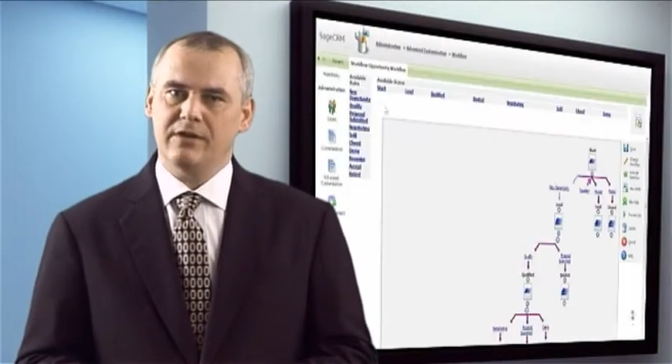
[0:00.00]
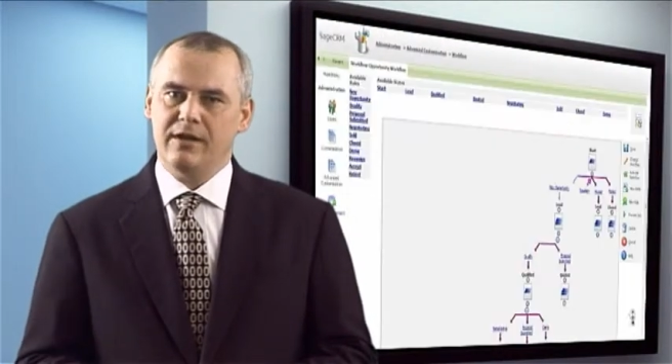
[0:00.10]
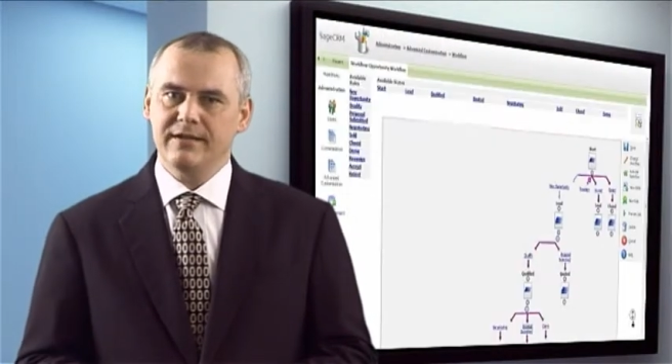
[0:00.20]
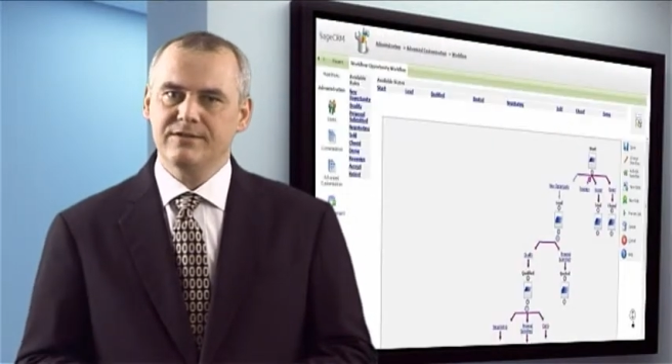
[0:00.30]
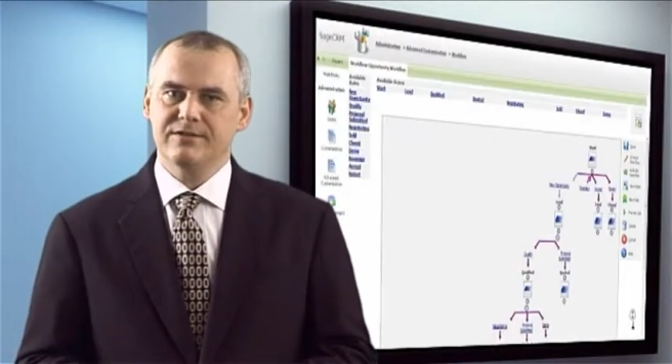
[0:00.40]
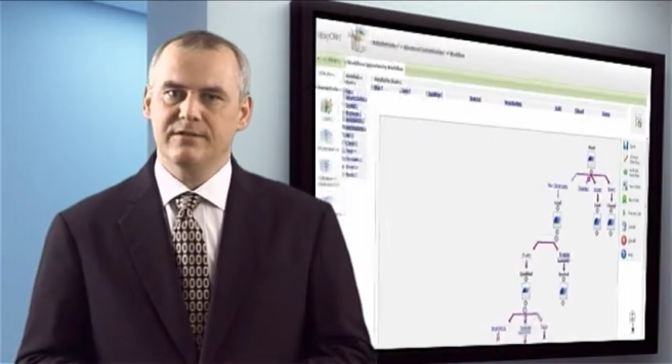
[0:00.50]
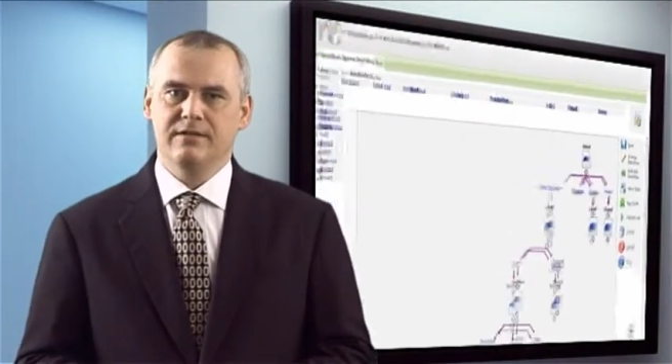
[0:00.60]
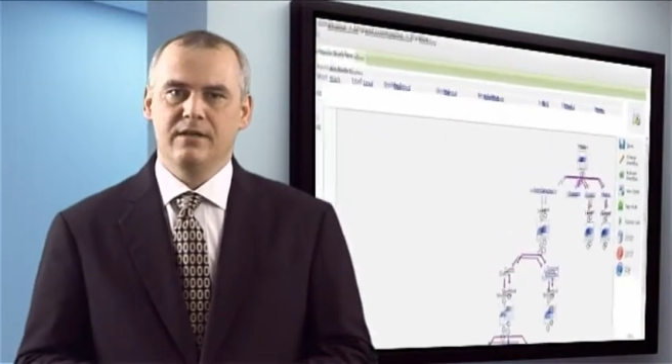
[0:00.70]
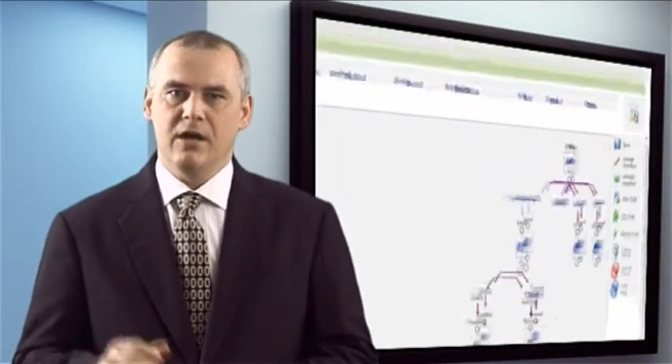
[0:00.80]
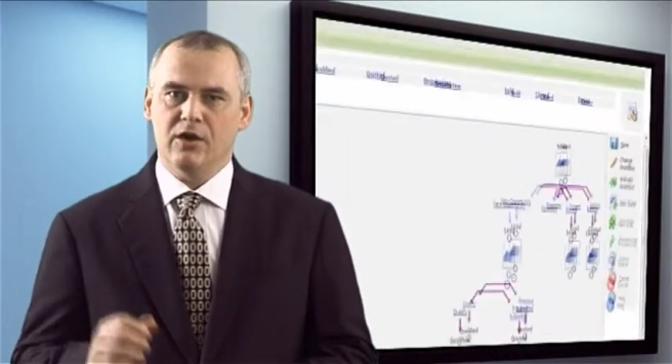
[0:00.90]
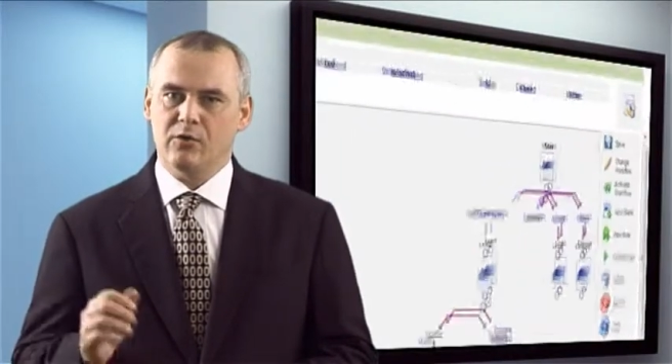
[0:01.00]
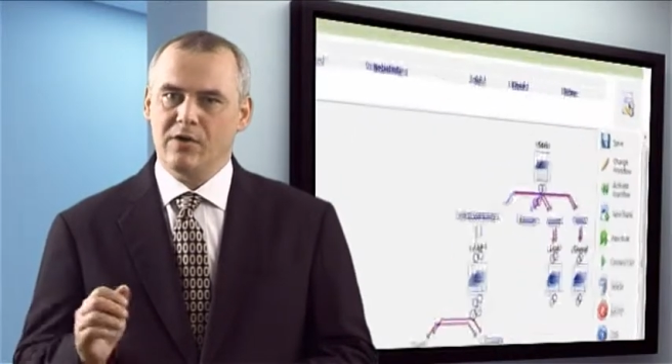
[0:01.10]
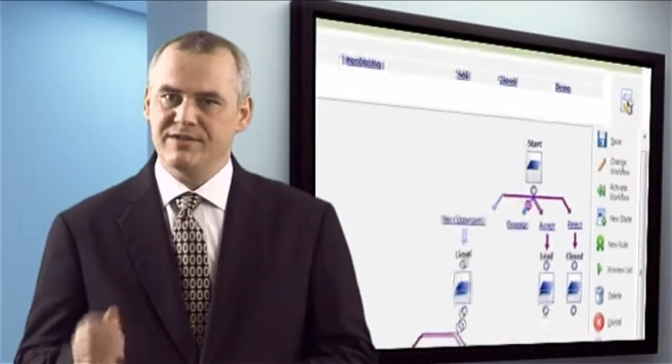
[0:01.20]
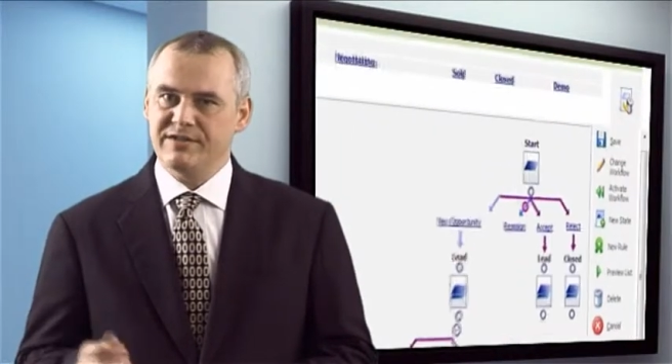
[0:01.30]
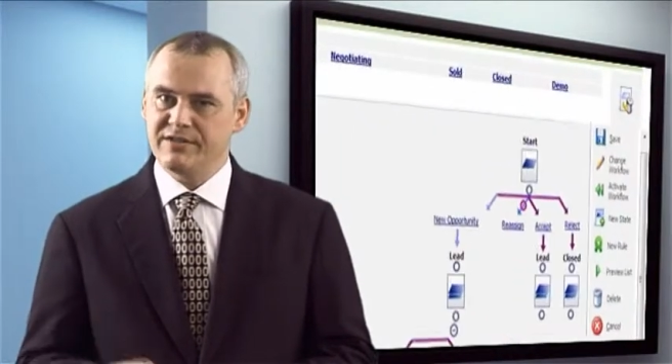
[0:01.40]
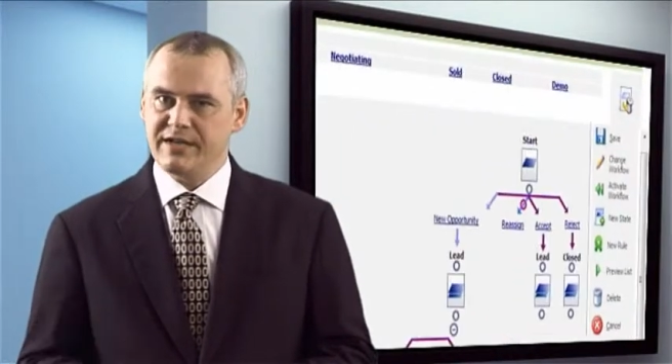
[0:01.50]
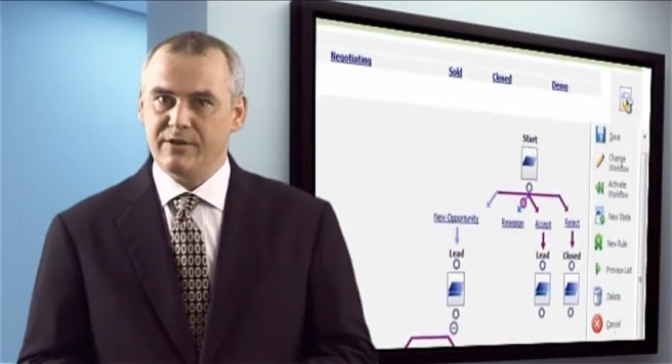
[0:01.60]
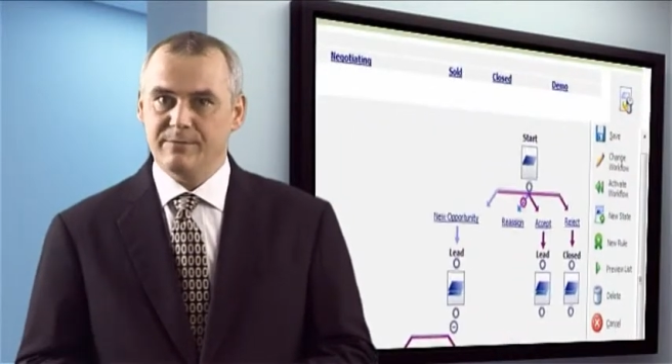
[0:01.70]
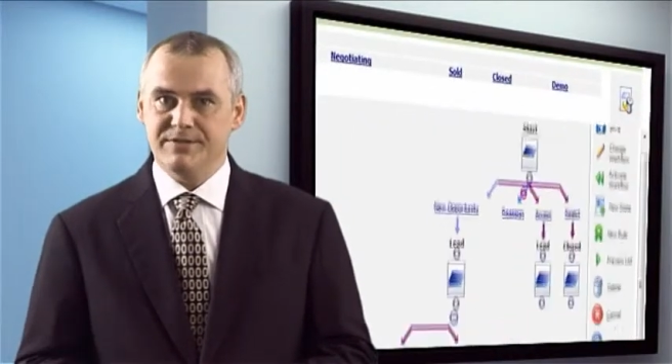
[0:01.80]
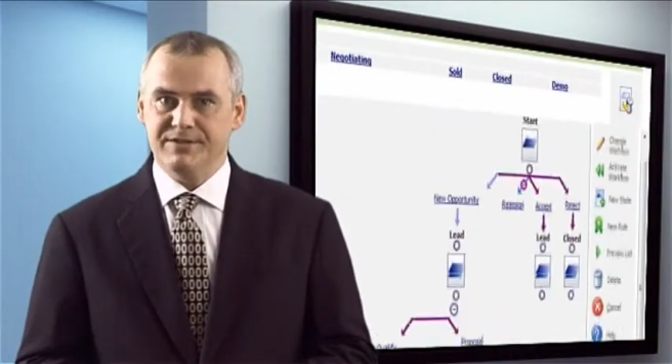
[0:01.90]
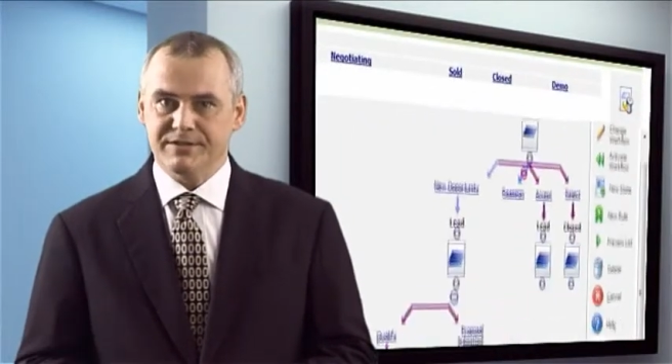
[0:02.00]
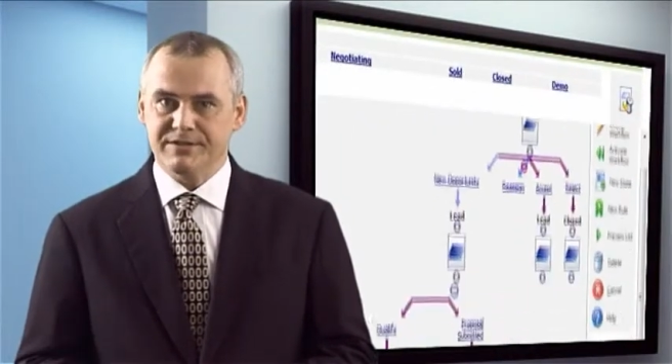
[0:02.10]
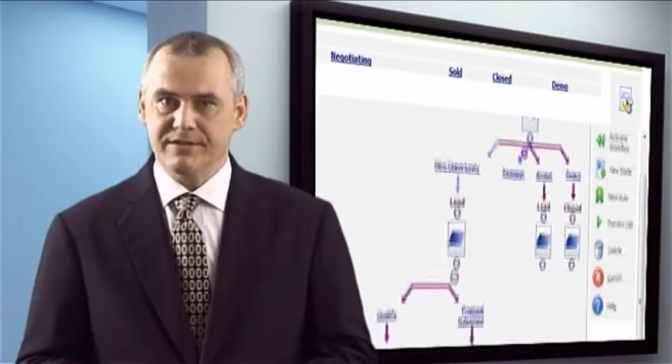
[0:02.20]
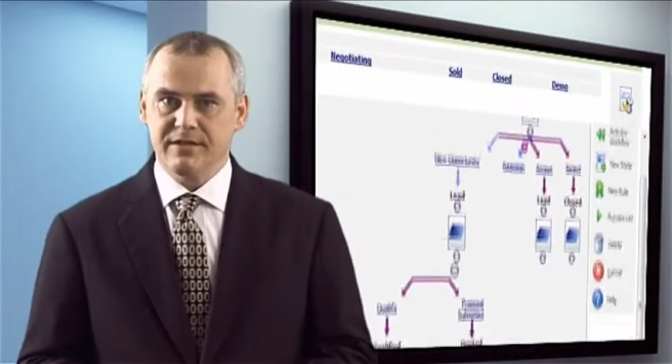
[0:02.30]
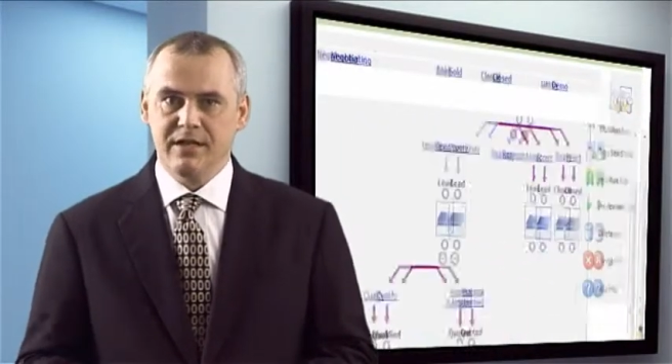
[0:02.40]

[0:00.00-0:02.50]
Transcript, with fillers: clients, across the entire business.